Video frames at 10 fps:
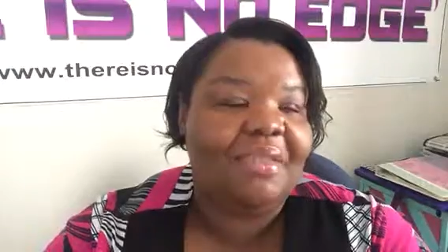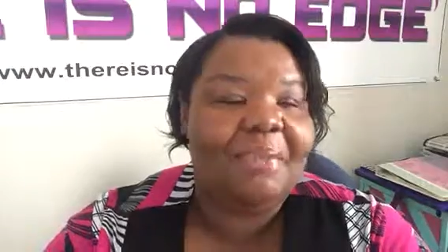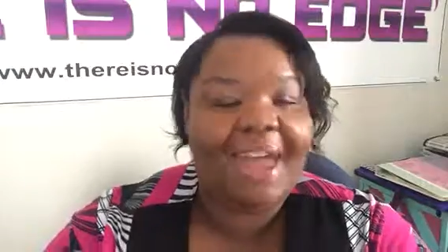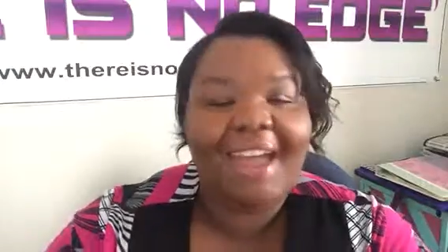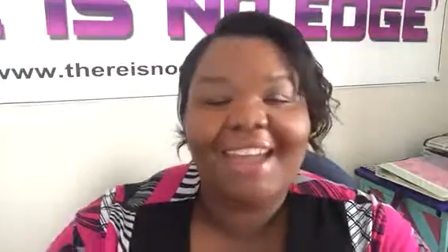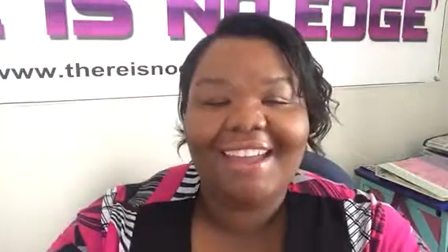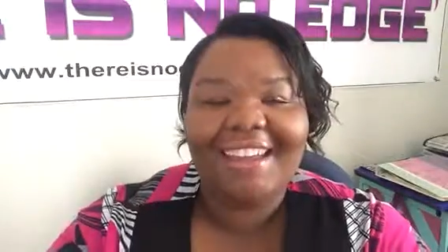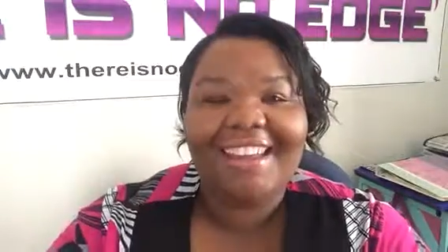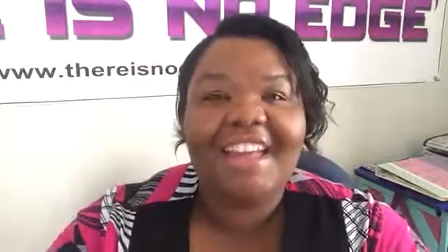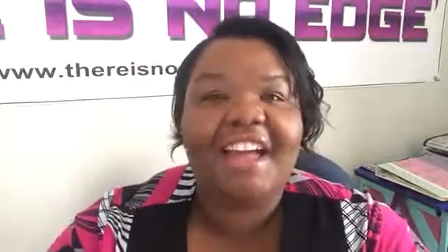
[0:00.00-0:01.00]
the bad
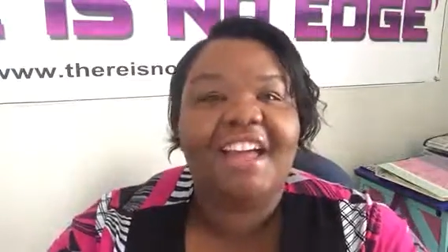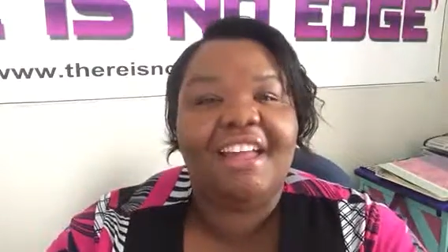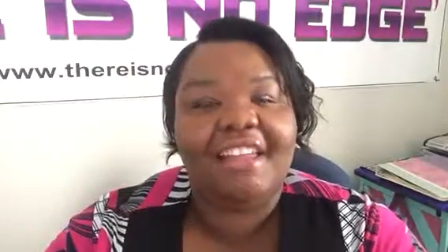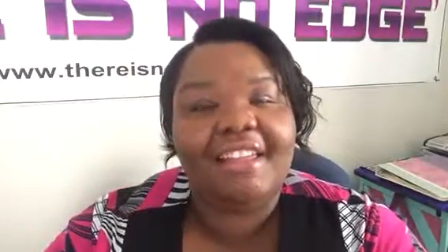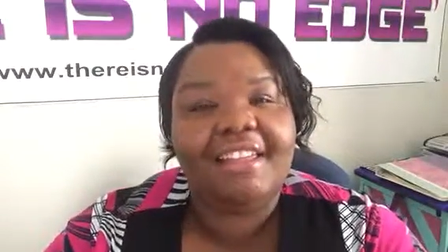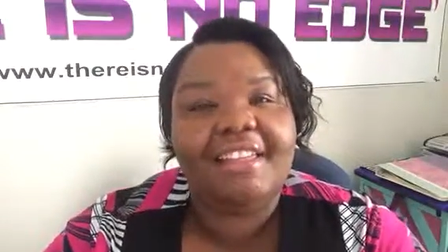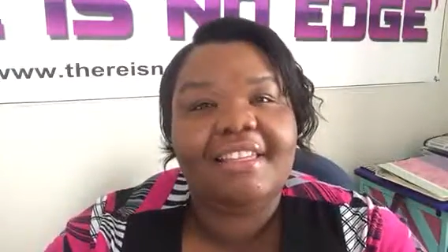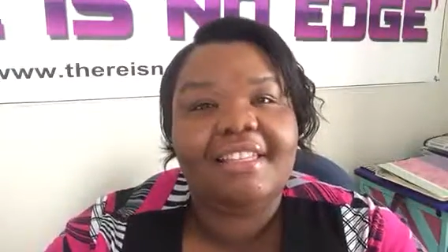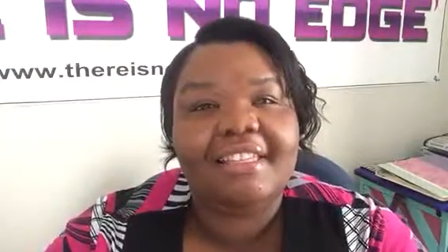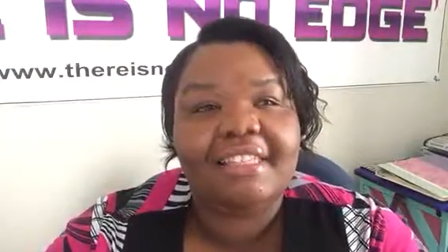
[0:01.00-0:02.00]

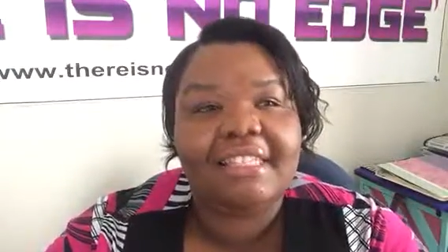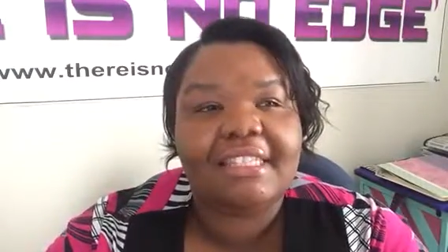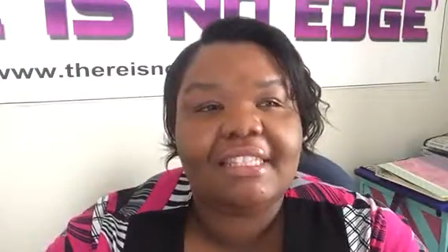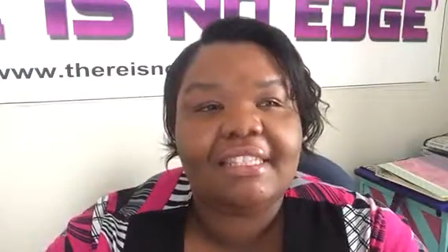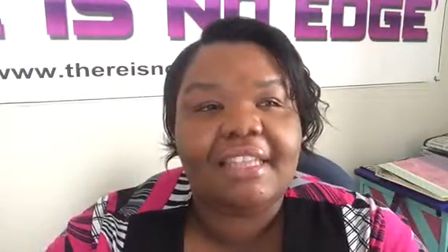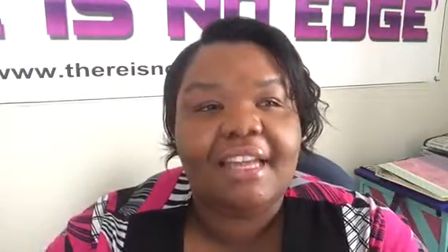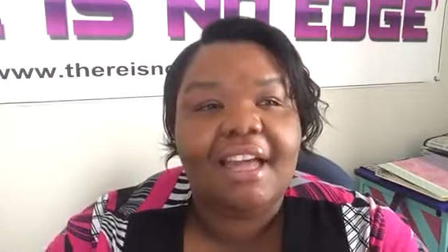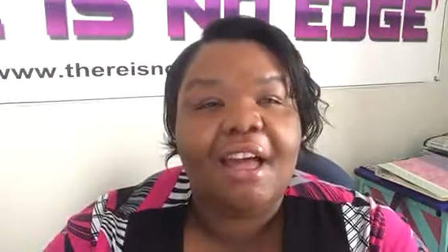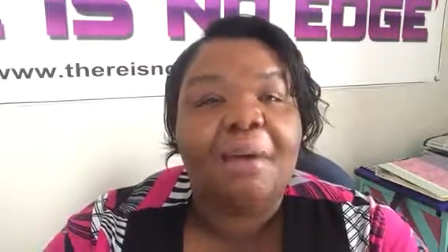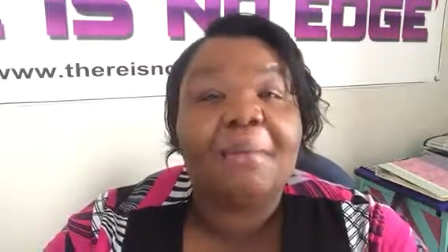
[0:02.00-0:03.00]
is
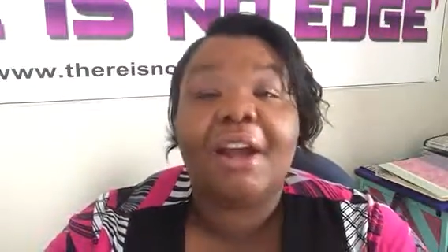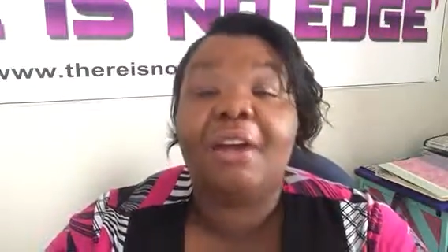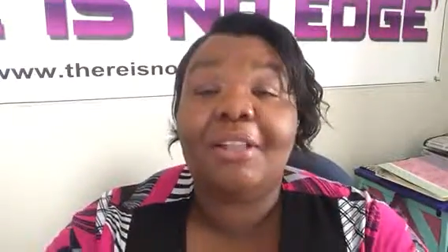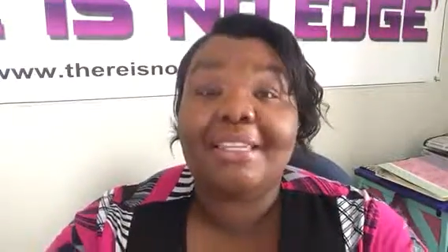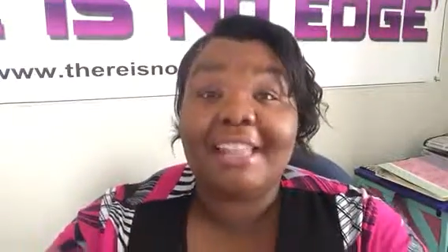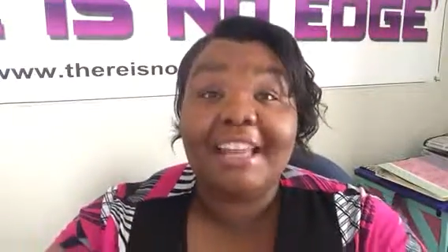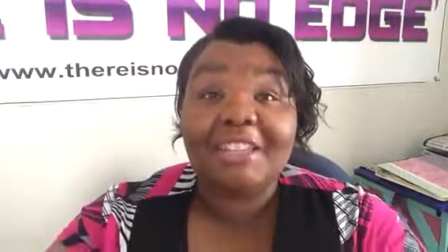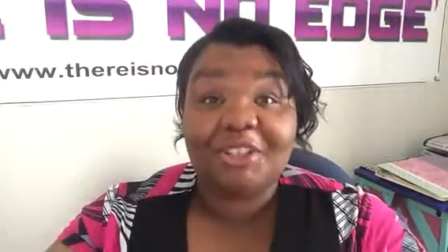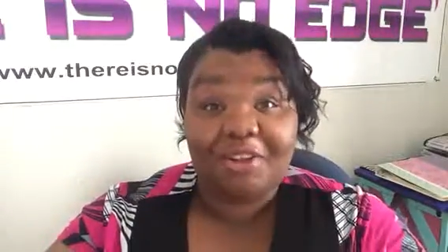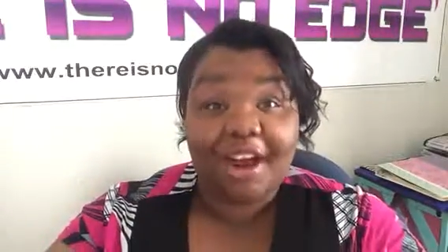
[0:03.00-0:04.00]
my goal is
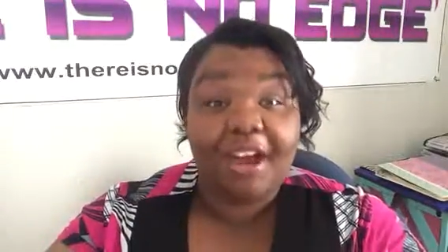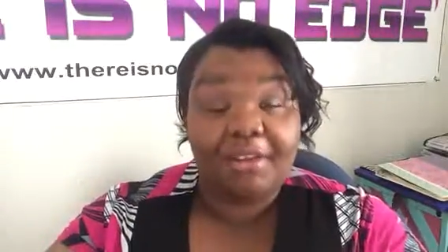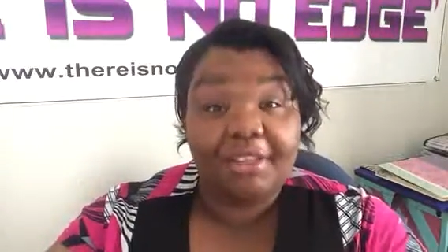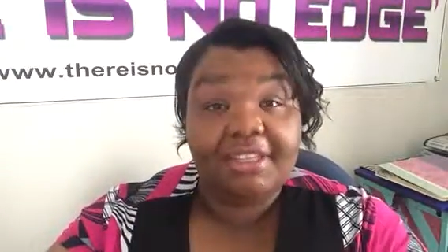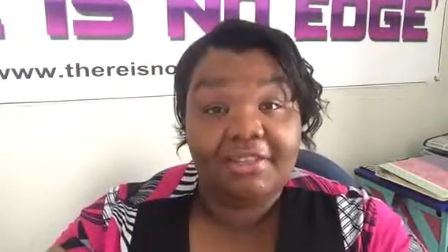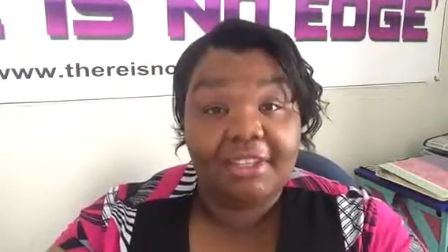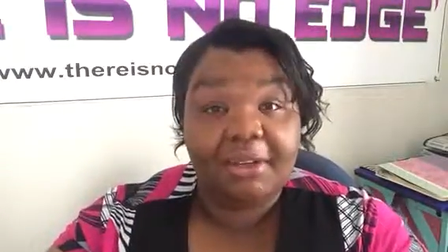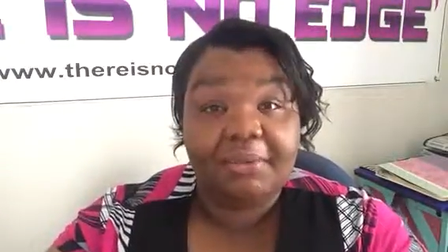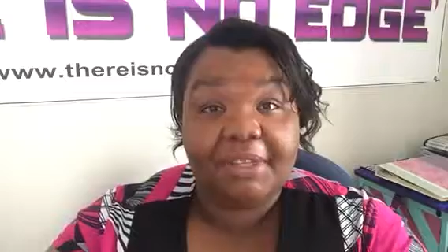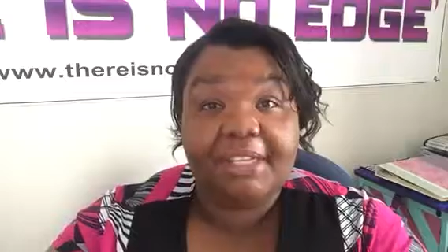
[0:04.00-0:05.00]
not to cry on this
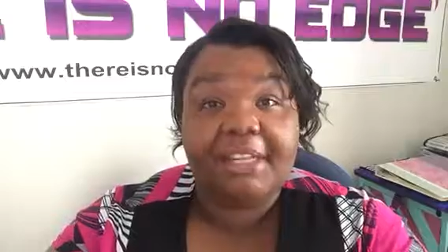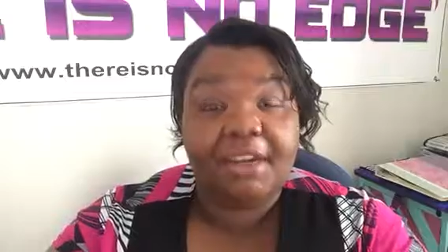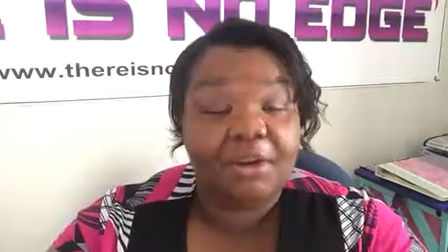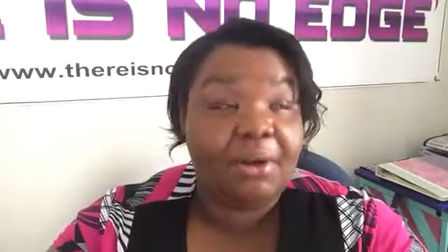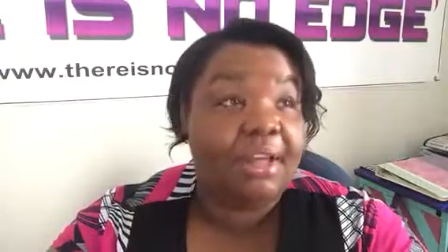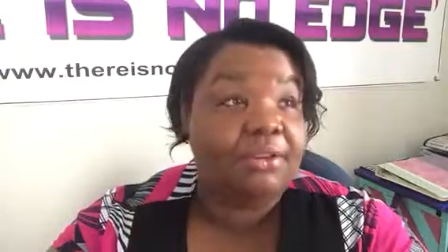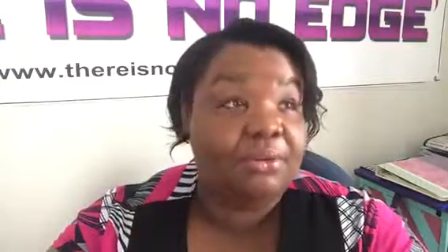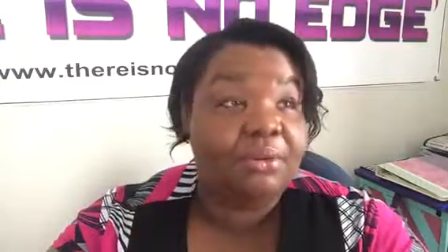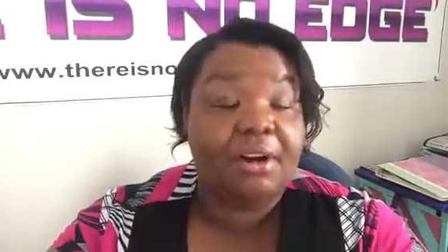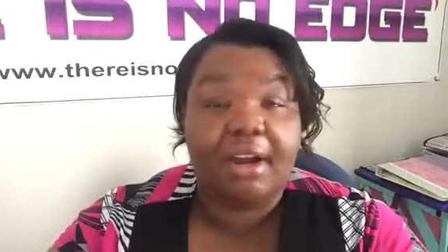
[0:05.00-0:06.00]
video because I know I
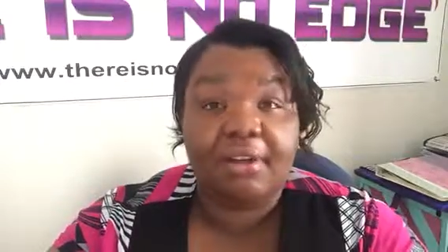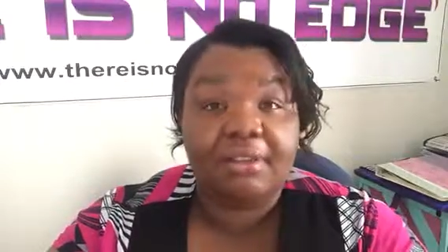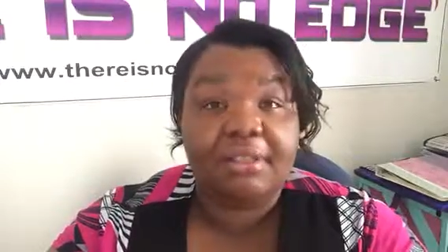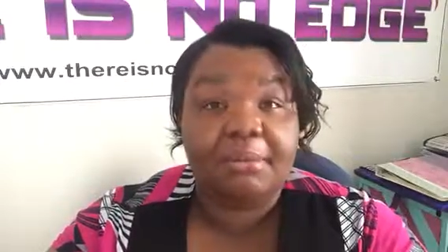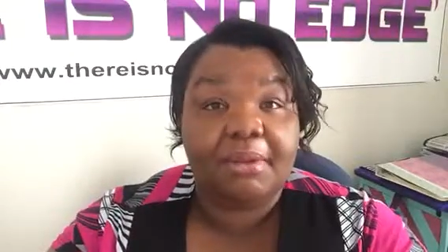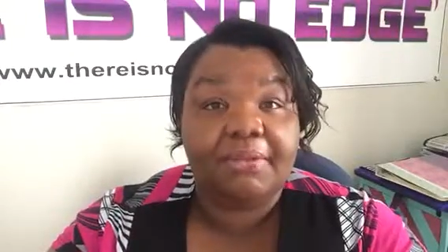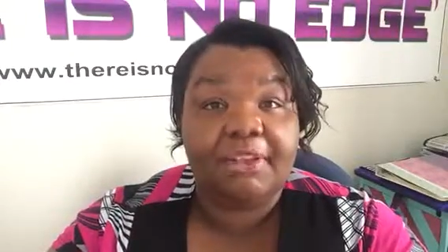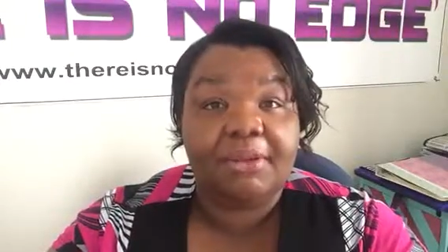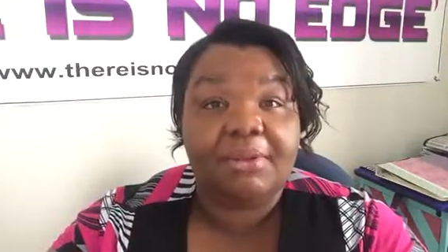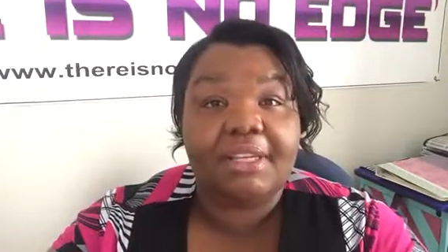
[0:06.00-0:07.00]
do cry on some of my
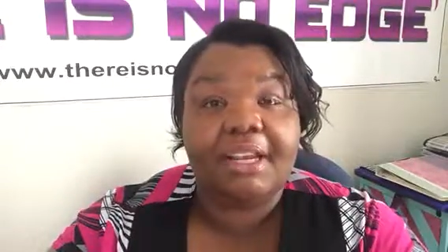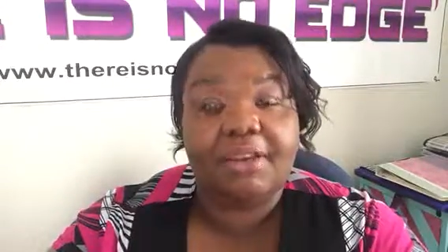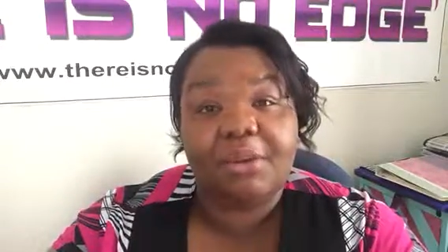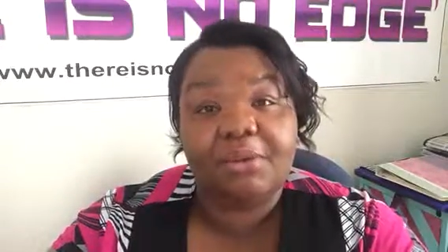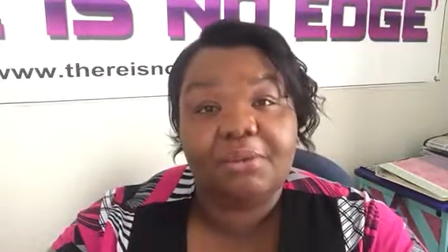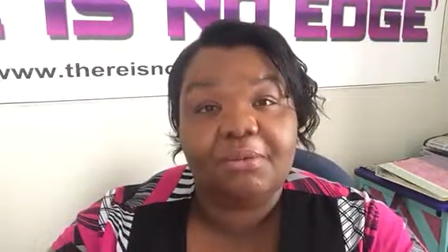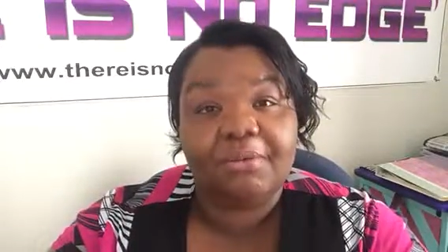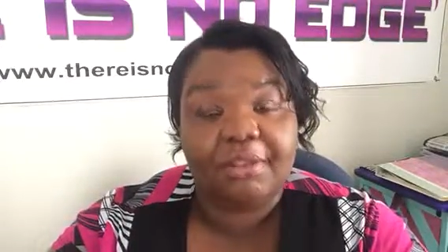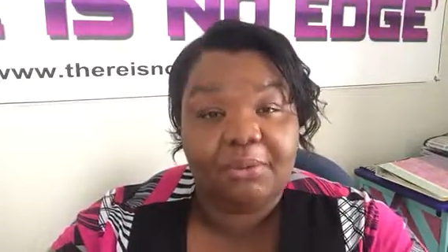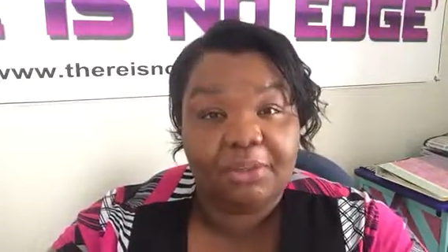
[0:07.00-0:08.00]
videos and I don't
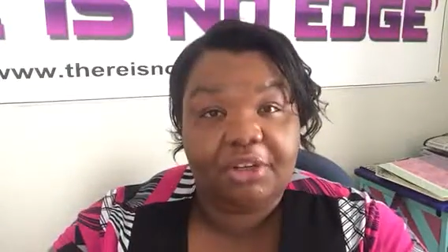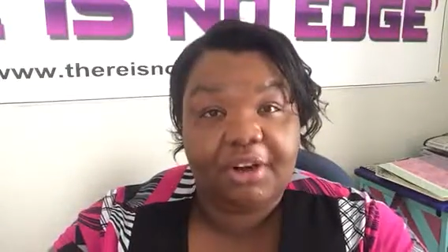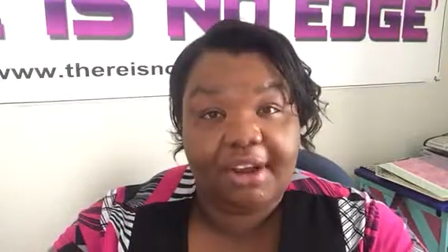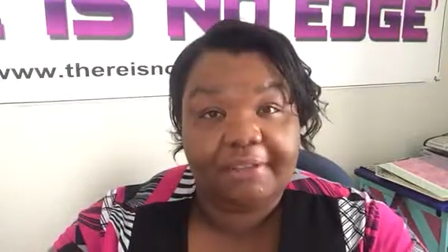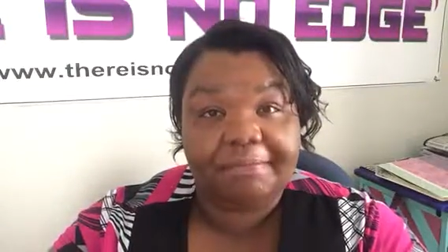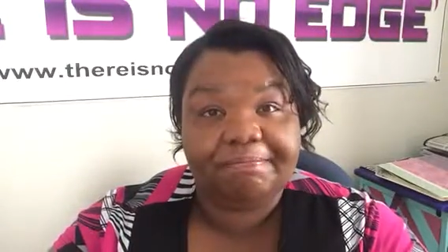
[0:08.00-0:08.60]
really want to cry.